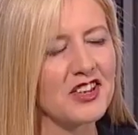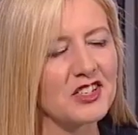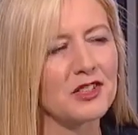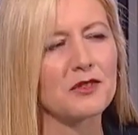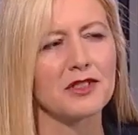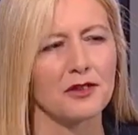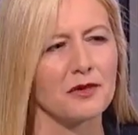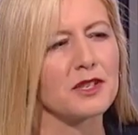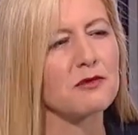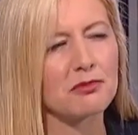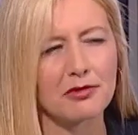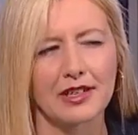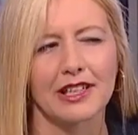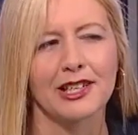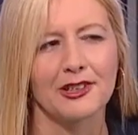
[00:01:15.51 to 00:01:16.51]
actually was always
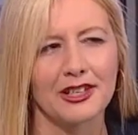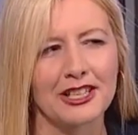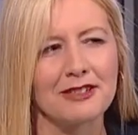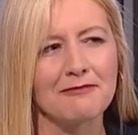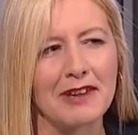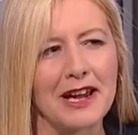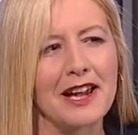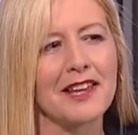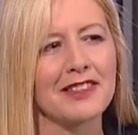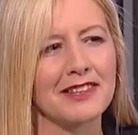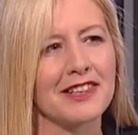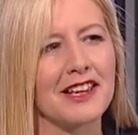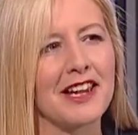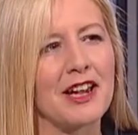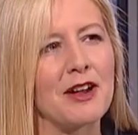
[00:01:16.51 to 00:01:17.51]
pretty good in math,
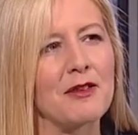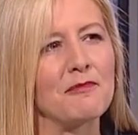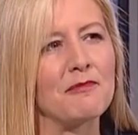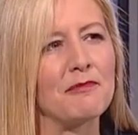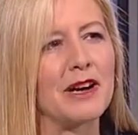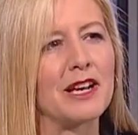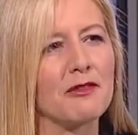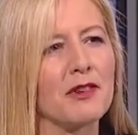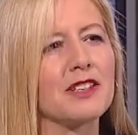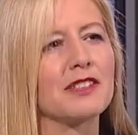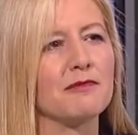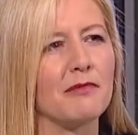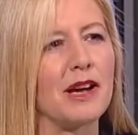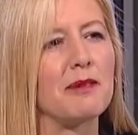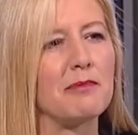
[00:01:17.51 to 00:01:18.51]
but it
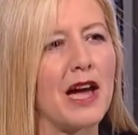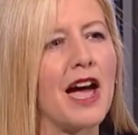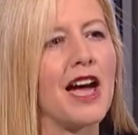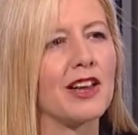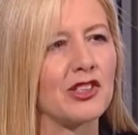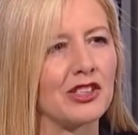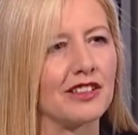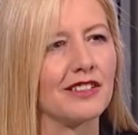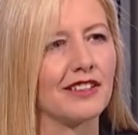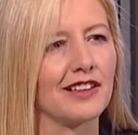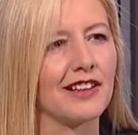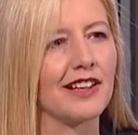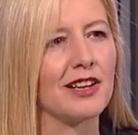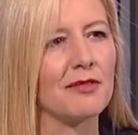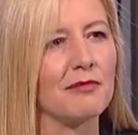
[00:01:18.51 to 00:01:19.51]
wasn't my passion.
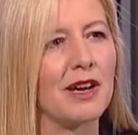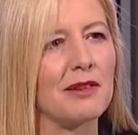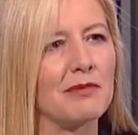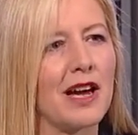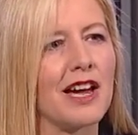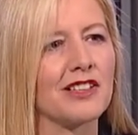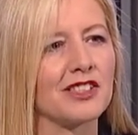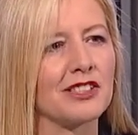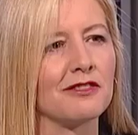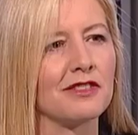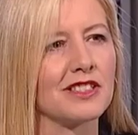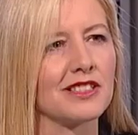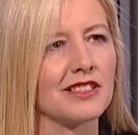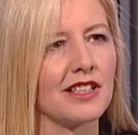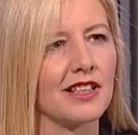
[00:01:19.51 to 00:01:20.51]
My passion
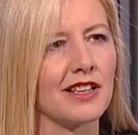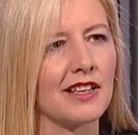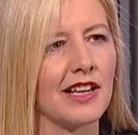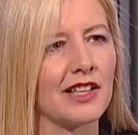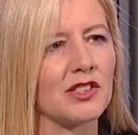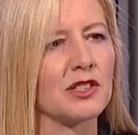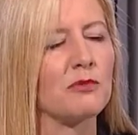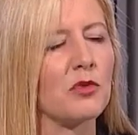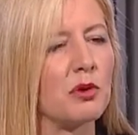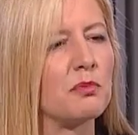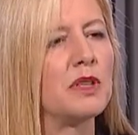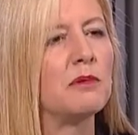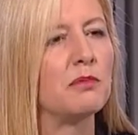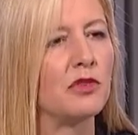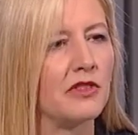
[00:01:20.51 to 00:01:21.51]
was actually more
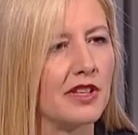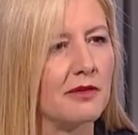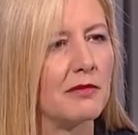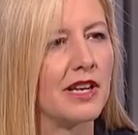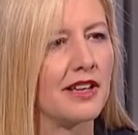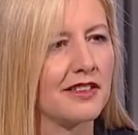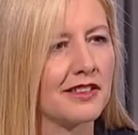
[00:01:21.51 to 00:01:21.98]
people than math.